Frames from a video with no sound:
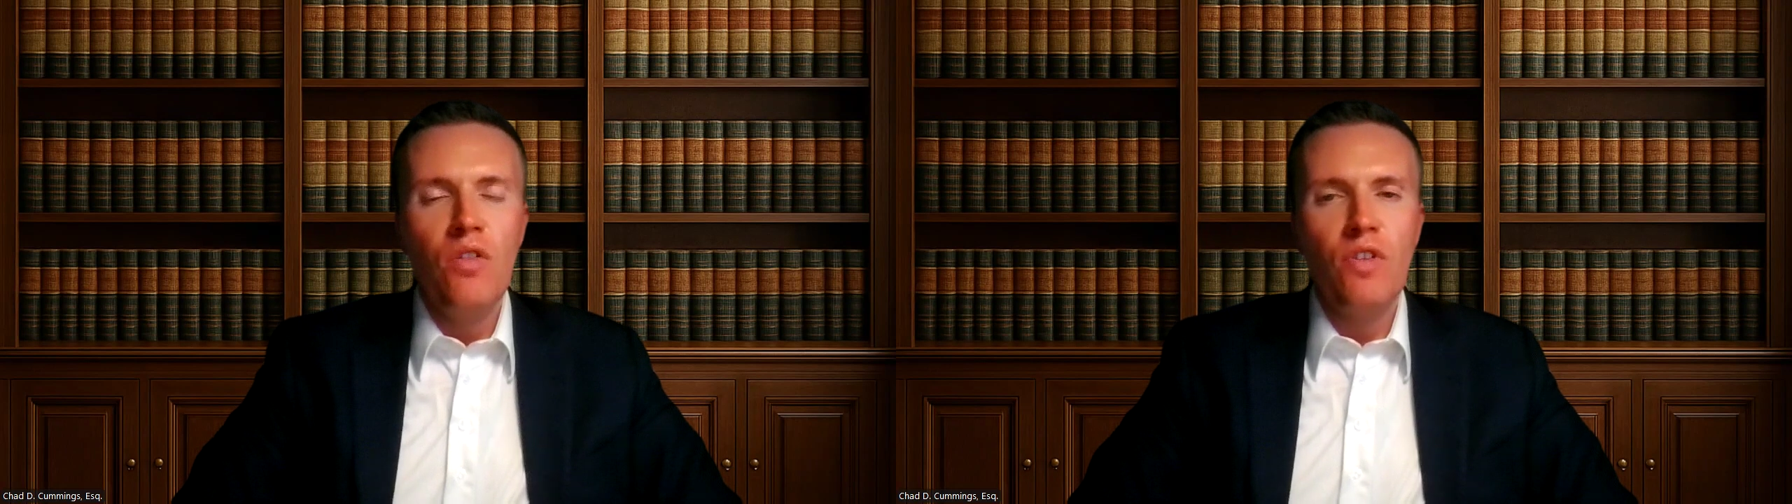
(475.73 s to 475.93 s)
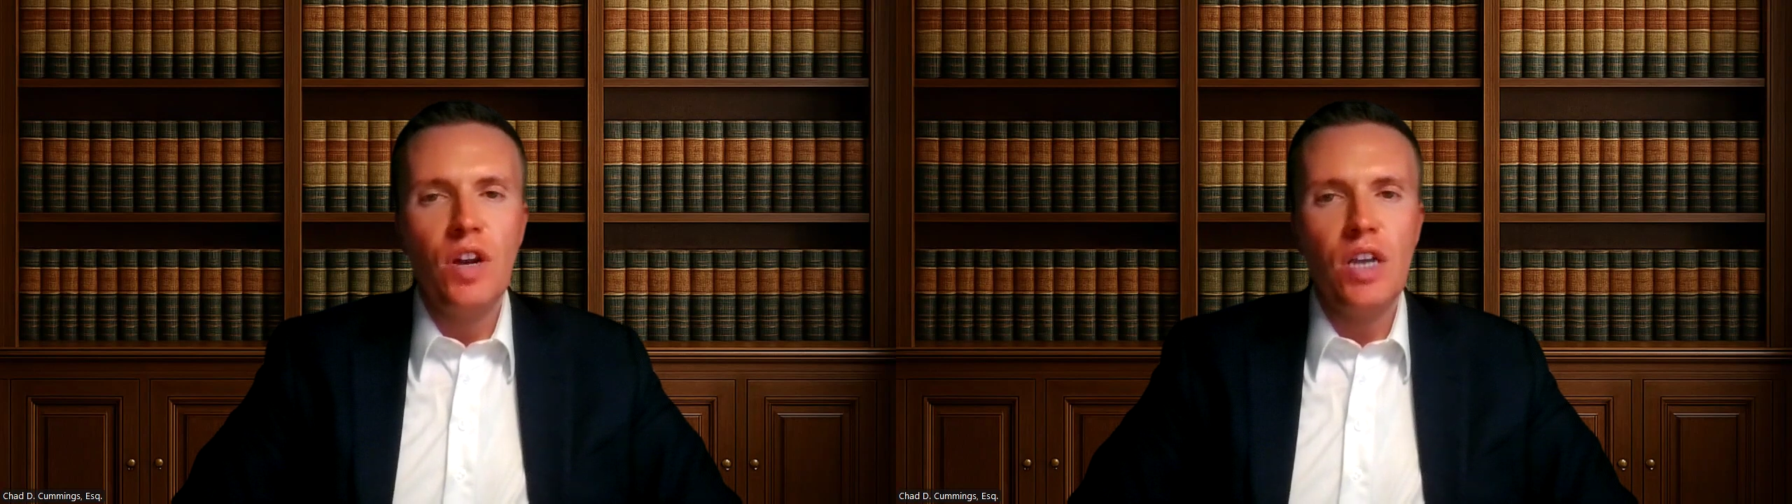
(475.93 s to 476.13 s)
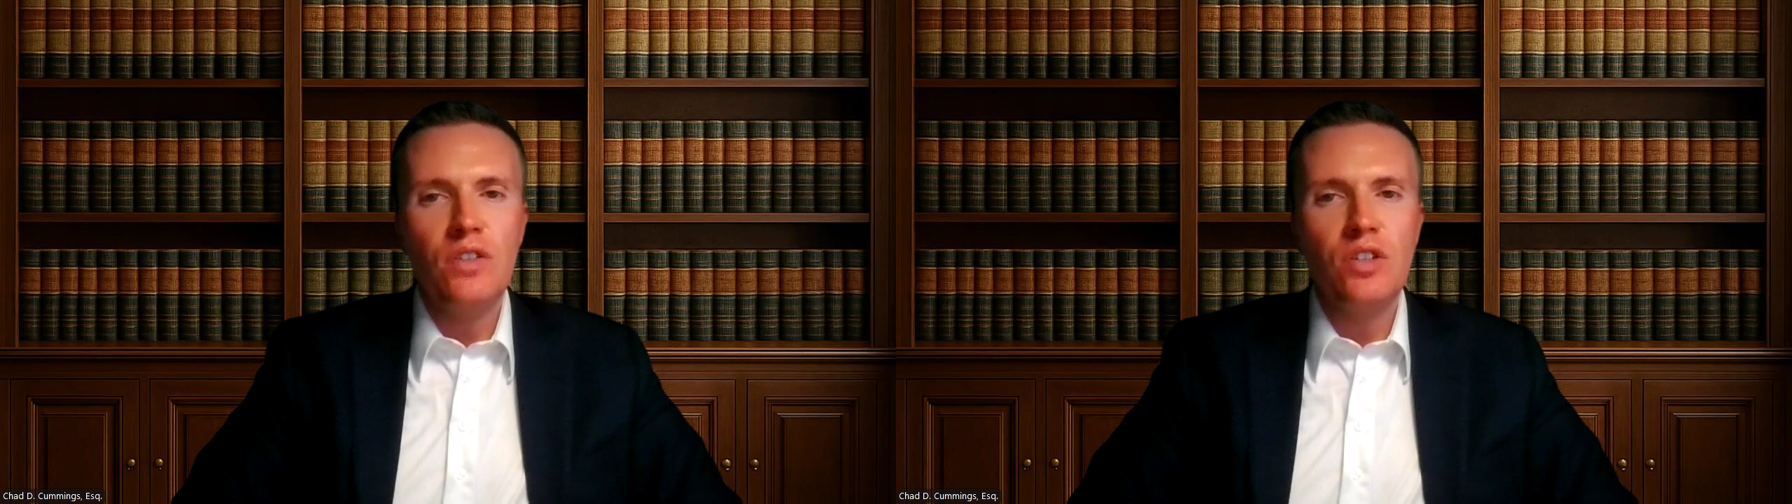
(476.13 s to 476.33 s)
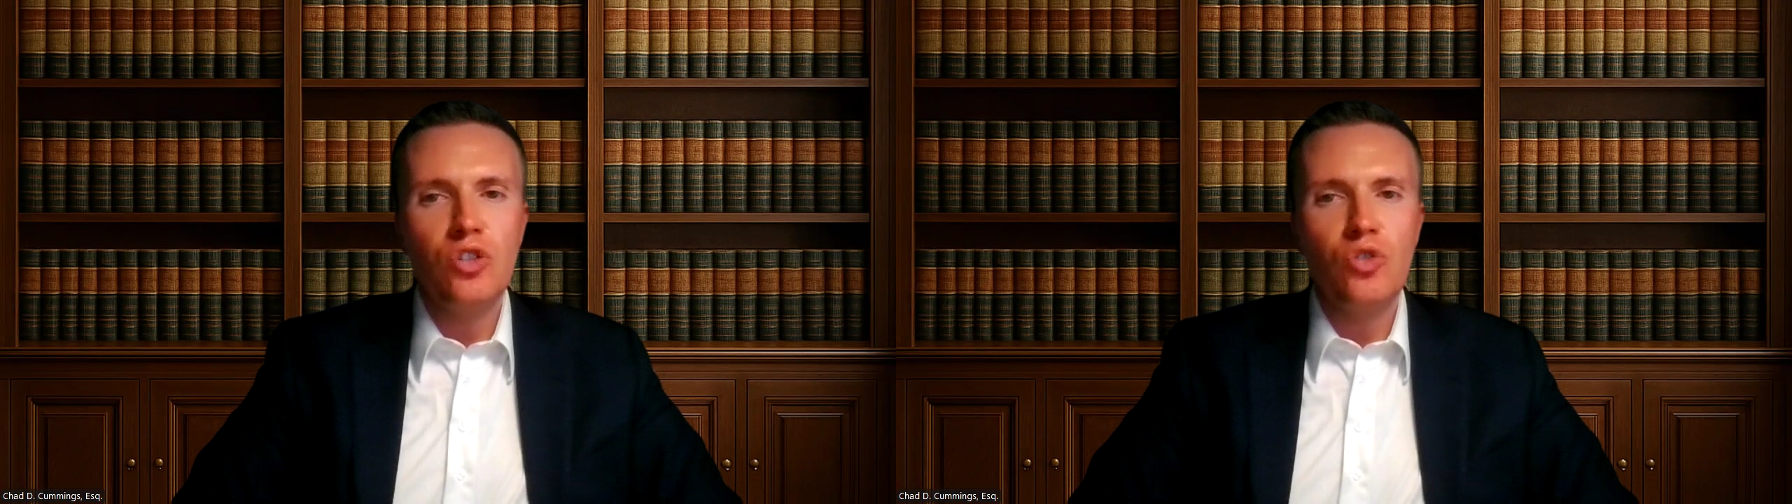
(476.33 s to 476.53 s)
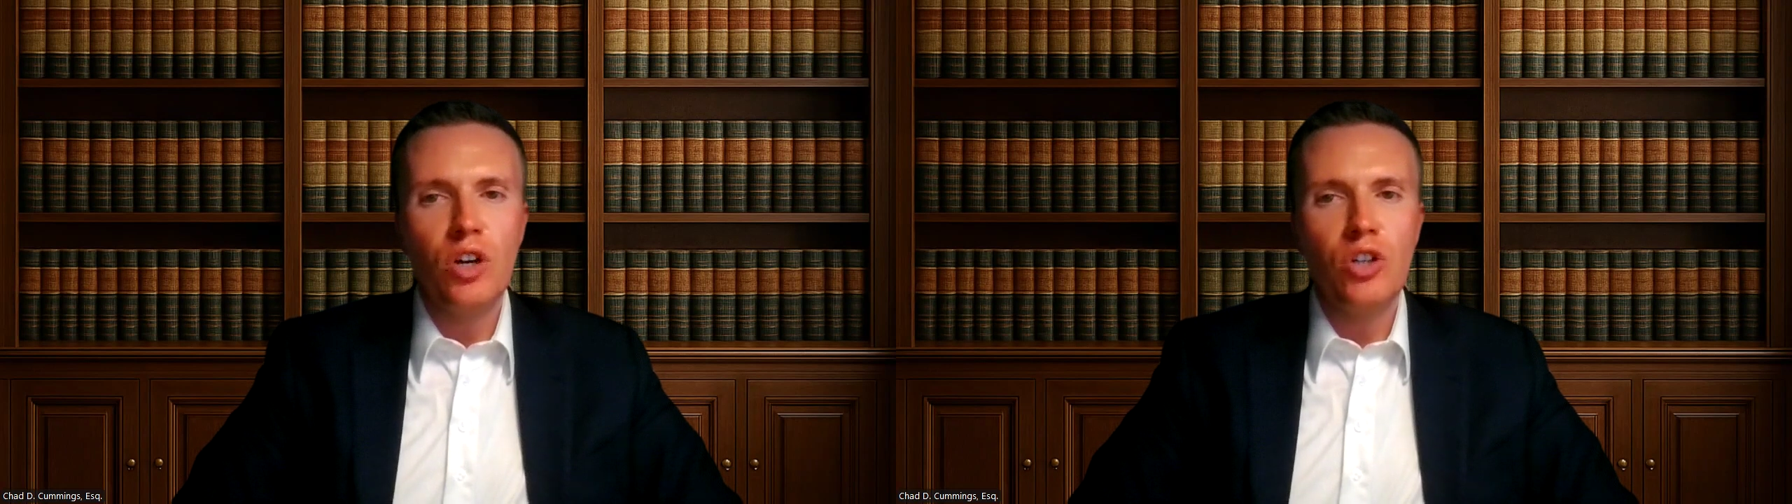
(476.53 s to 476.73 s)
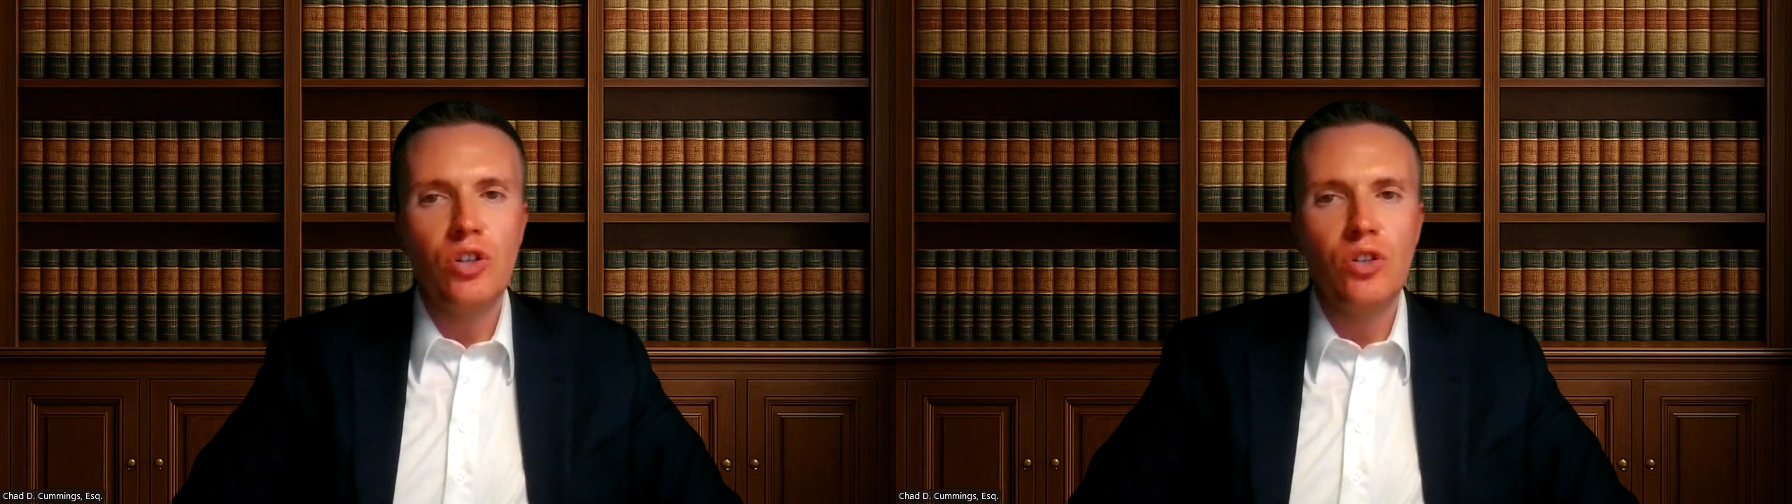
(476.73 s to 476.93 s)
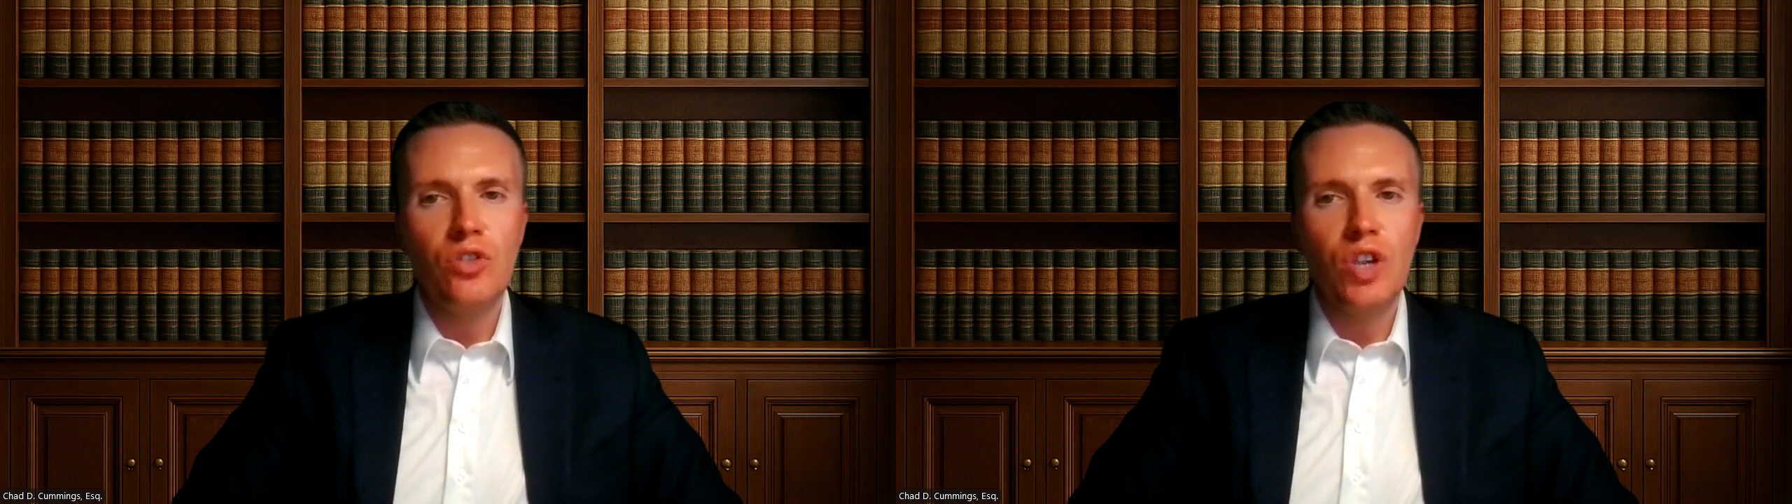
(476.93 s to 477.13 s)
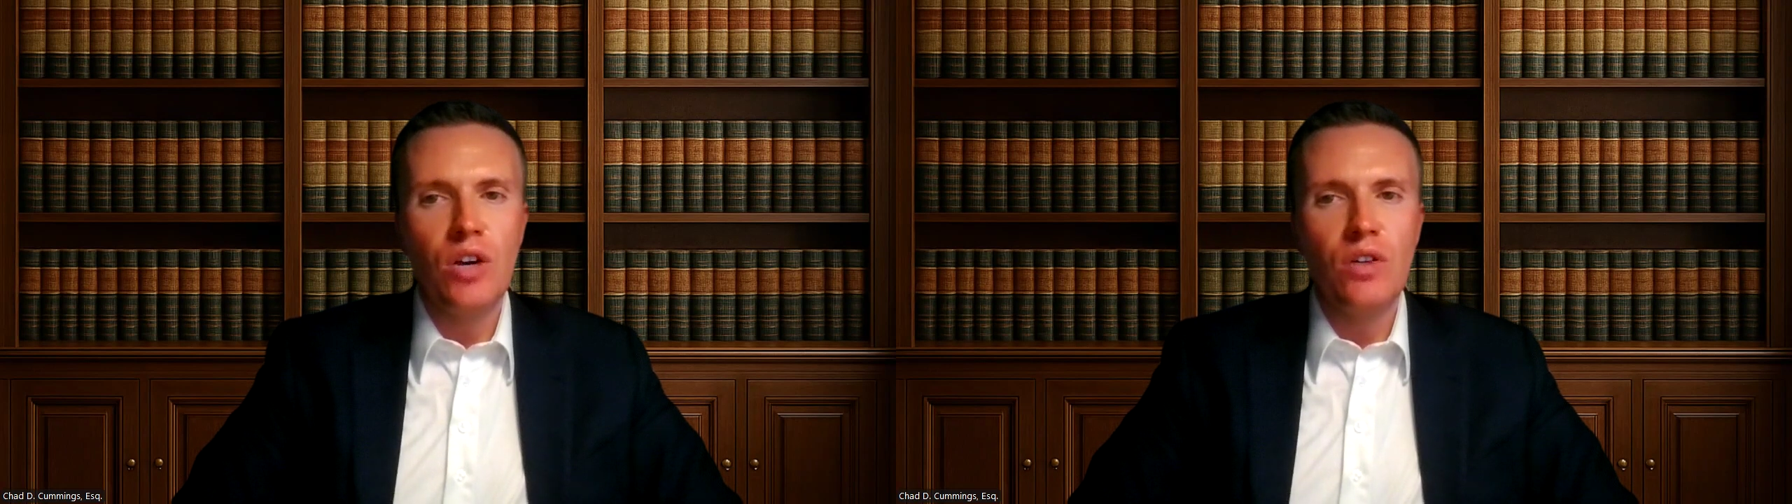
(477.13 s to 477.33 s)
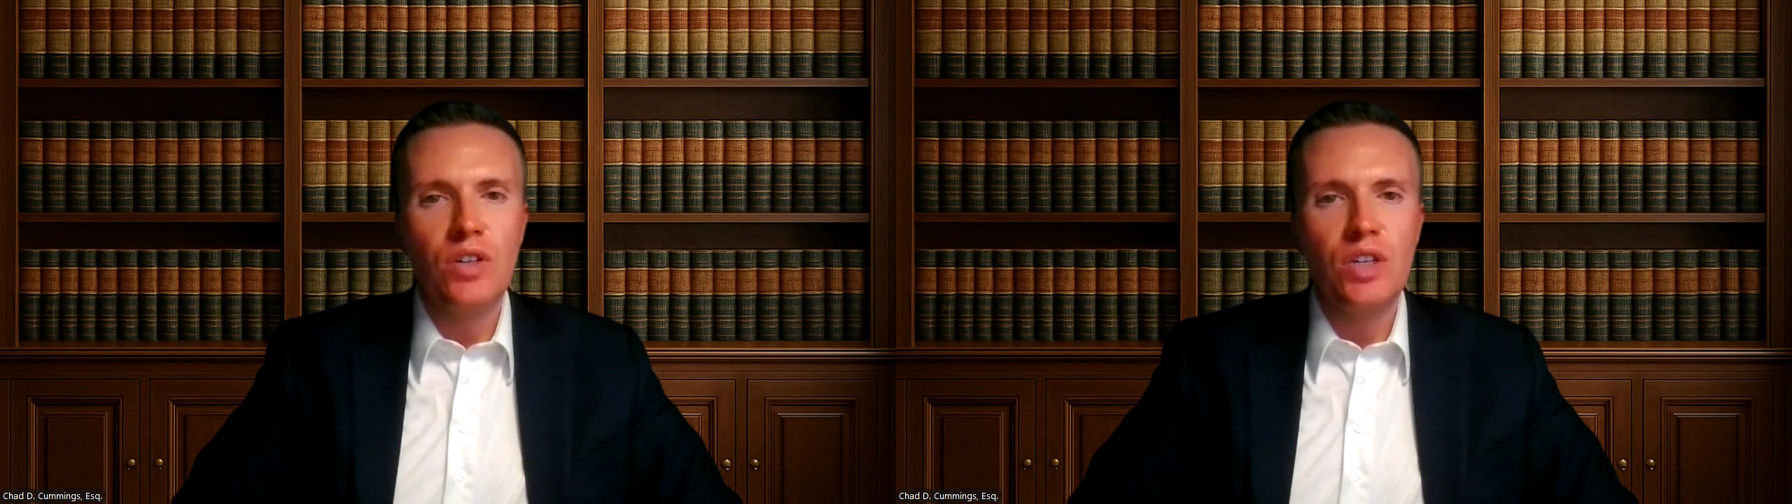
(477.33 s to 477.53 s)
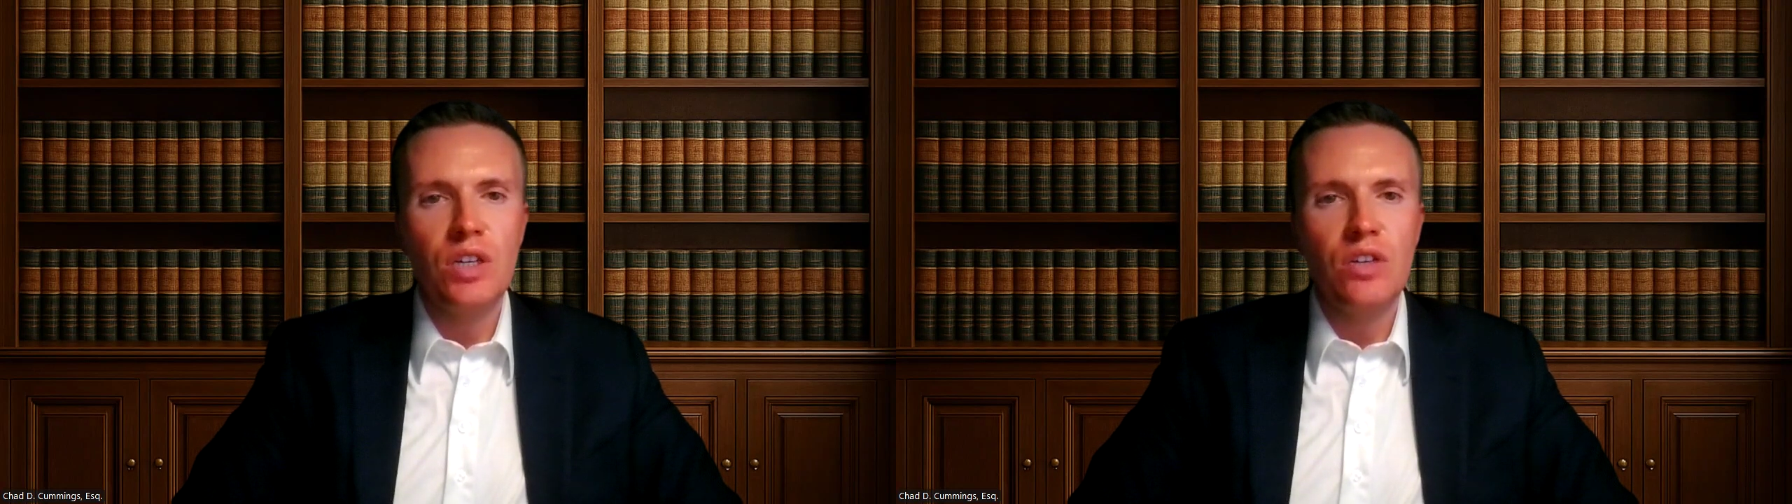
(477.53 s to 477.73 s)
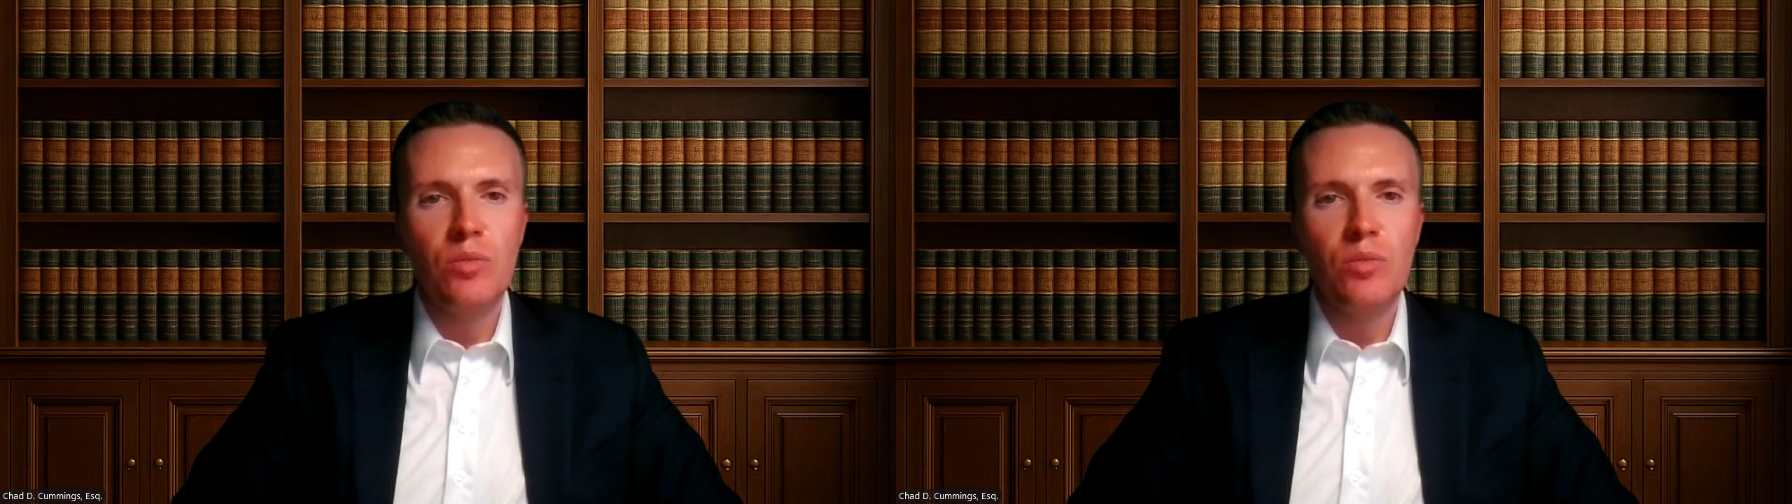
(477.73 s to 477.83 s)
Financing structures, guarantees,